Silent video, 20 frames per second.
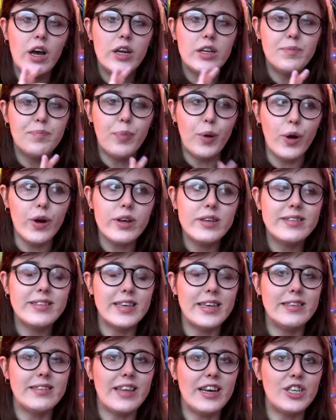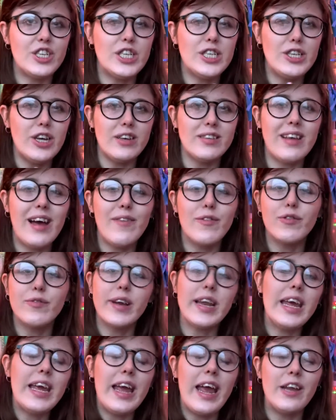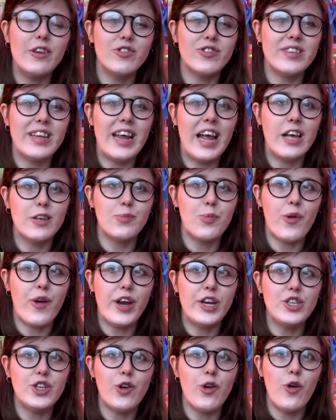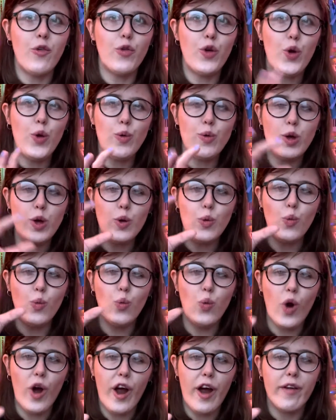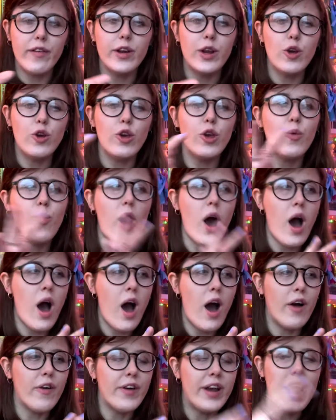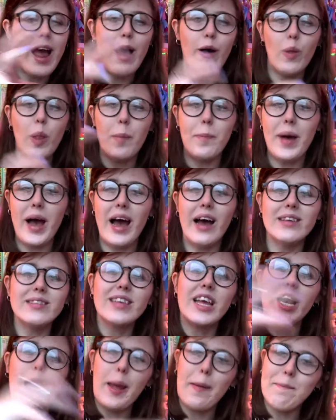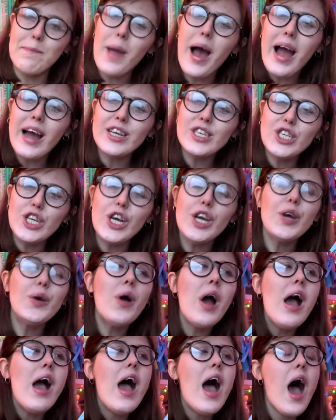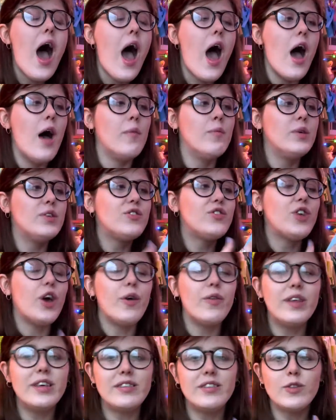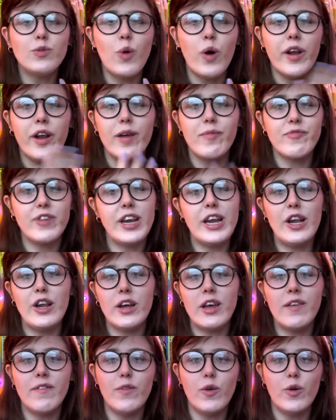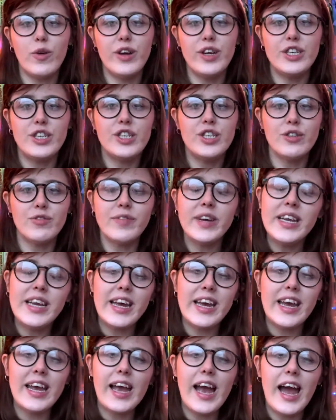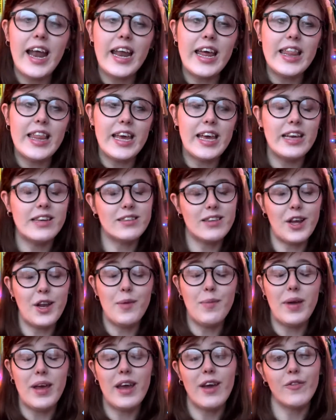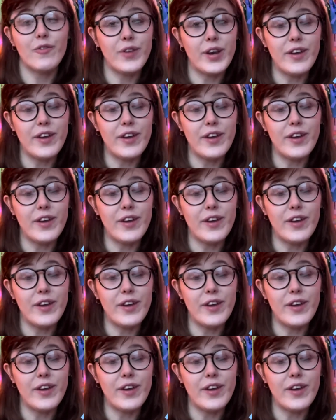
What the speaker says: books is that she does have a really interesting exploration of who you were and who you are and how the past can impact you. So this is one I'm really looking forward to reading, and I think it's going to be really,